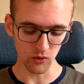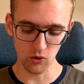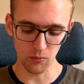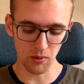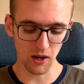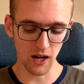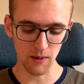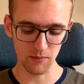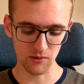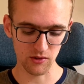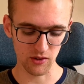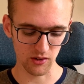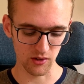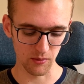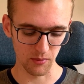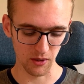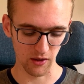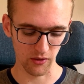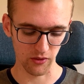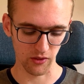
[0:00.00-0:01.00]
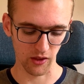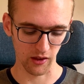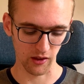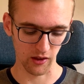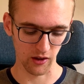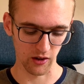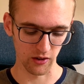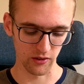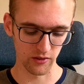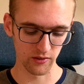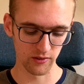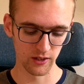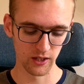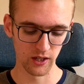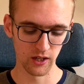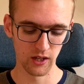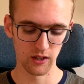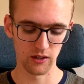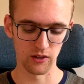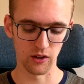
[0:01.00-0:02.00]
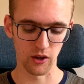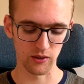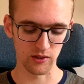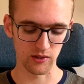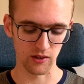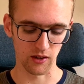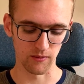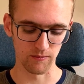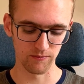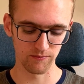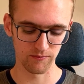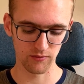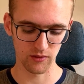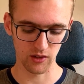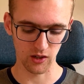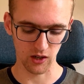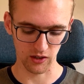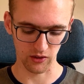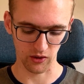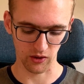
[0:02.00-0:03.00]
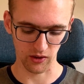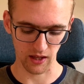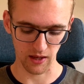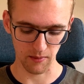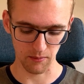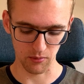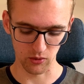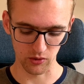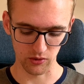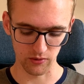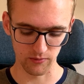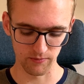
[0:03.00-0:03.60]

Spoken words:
perhaps just a birthday card. No, son, I don't get bored.